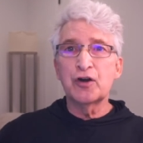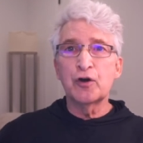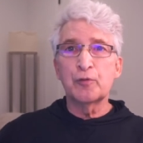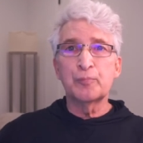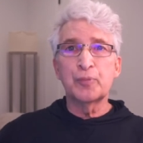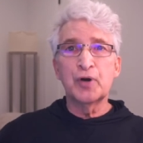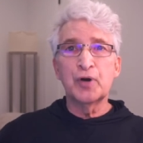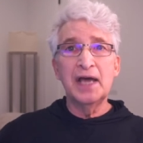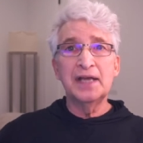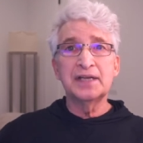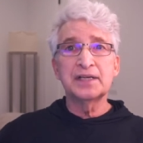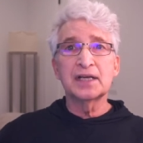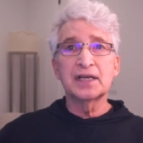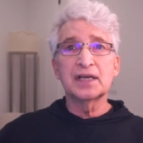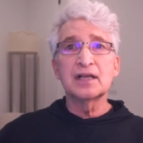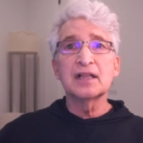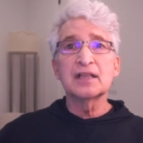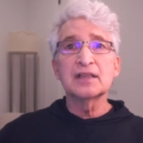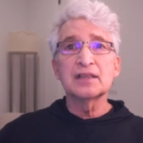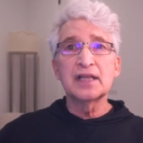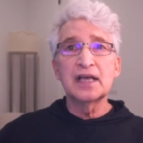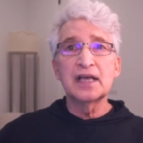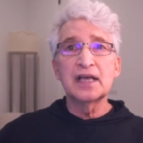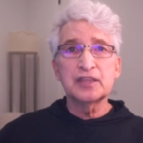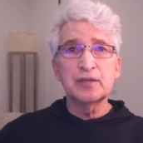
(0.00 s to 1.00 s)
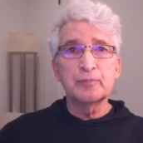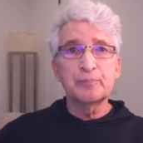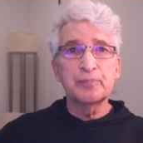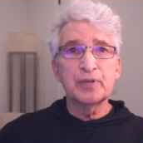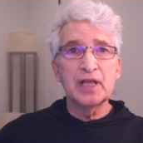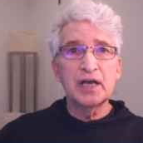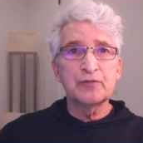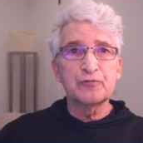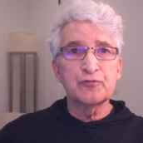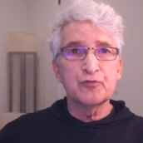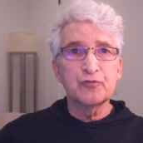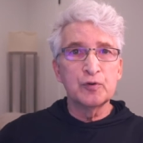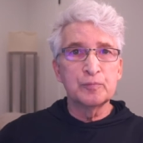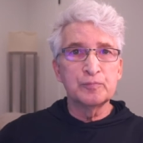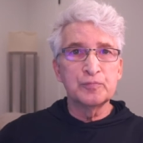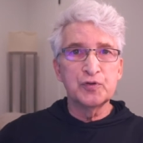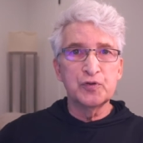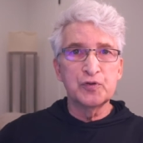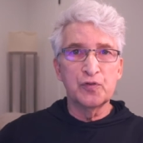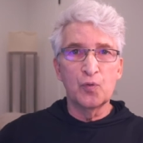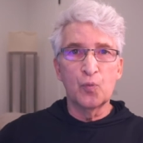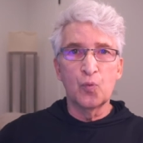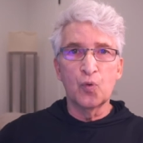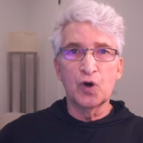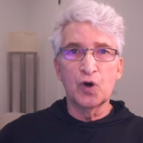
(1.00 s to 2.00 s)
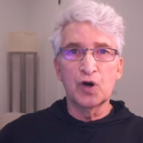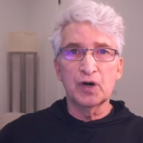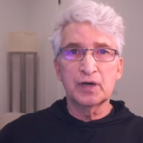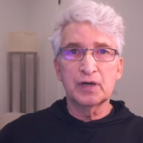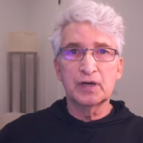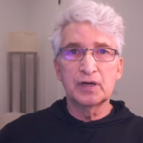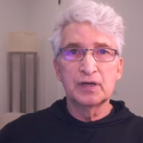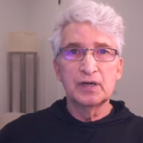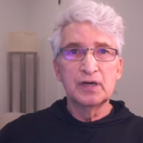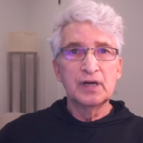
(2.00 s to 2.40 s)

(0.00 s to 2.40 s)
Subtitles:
branding, Let the Platform Do the Work.